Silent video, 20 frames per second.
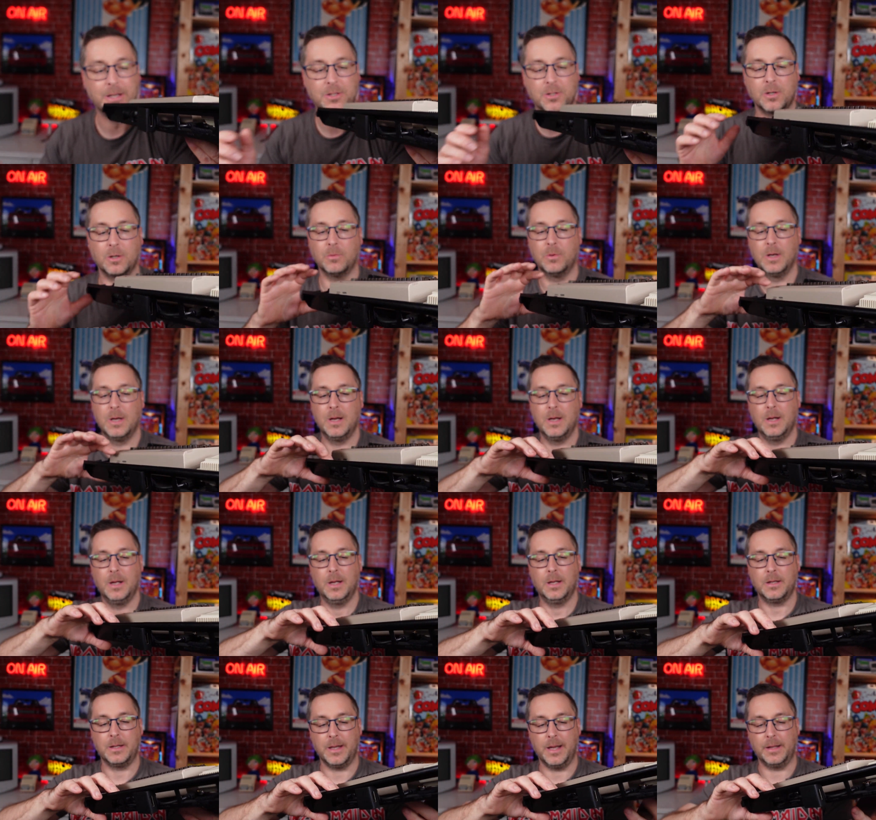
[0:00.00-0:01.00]
So
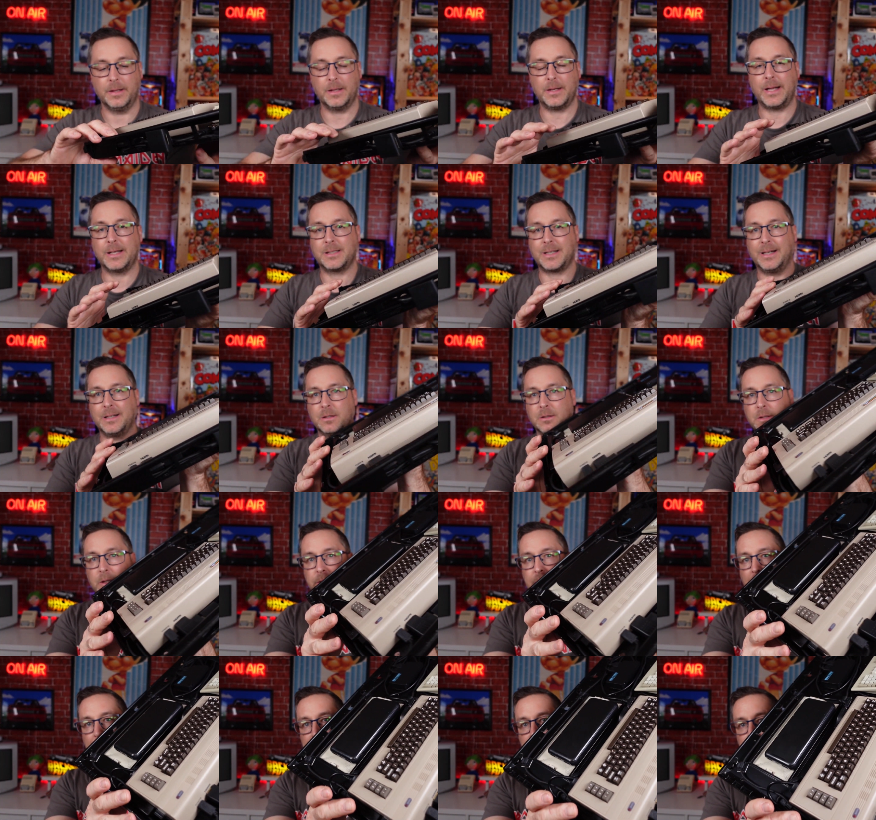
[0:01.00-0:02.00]
yeah, a nice angled
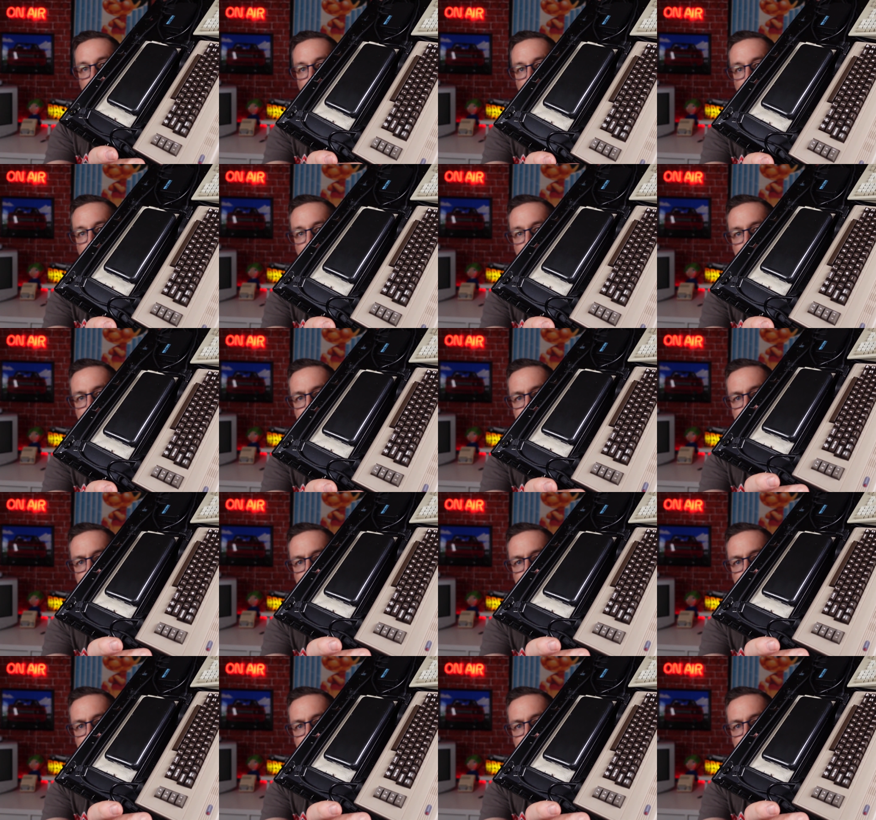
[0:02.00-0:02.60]
adapter there,